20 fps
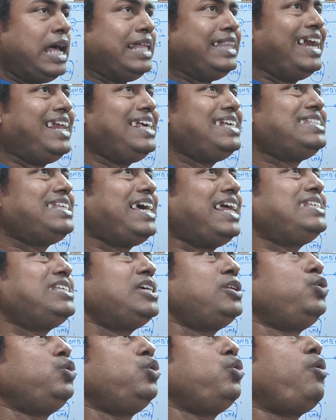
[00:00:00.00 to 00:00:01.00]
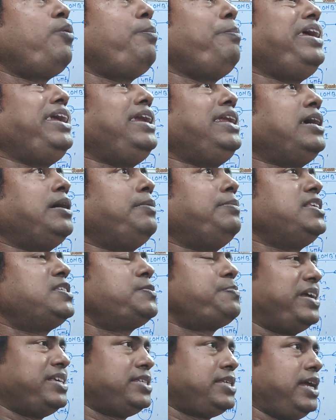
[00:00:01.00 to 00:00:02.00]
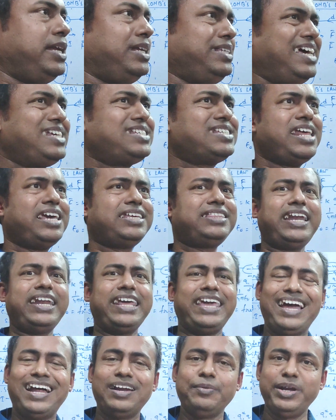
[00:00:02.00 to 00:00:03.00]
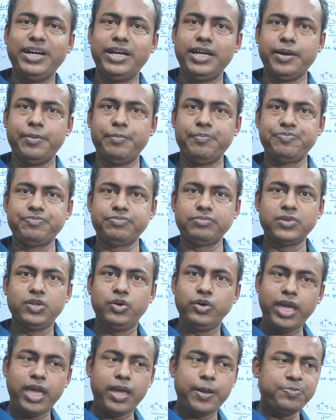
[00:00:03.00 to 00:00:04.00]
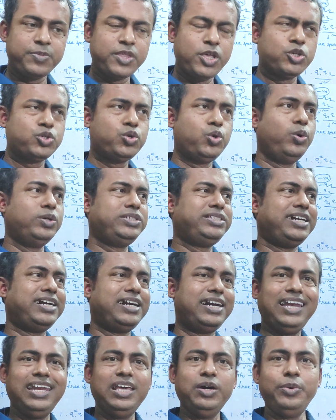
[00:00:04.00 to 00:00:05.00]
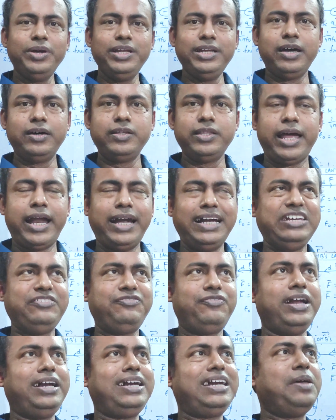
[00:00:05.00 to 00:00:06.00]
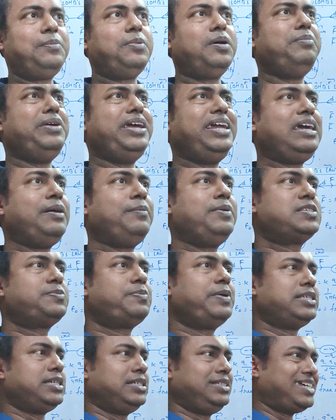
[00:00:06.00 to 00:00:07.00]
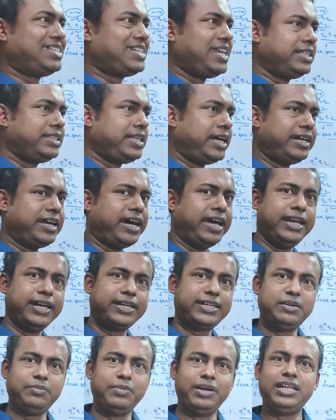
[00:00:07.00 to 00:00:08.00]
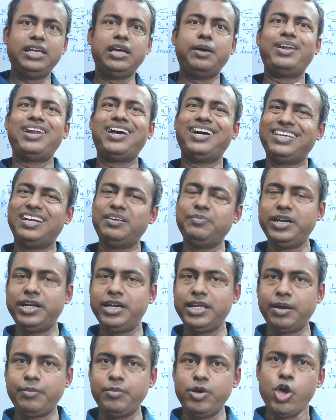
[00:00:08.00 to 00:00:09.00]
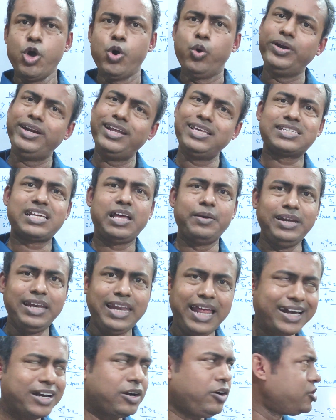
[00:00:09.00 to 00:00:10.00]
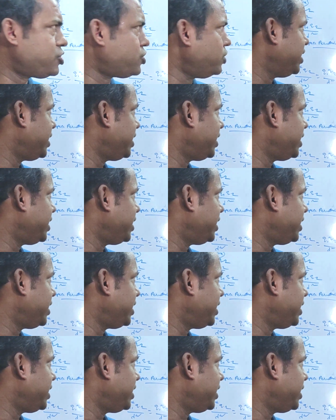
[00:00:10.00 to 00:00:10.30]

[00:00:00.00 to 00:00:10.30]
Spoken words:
that is there is no medium is present. That's like that air medium. Okay, so generally we know that different type of medium is present, just like that dielectric medium and other medium. We describe in later also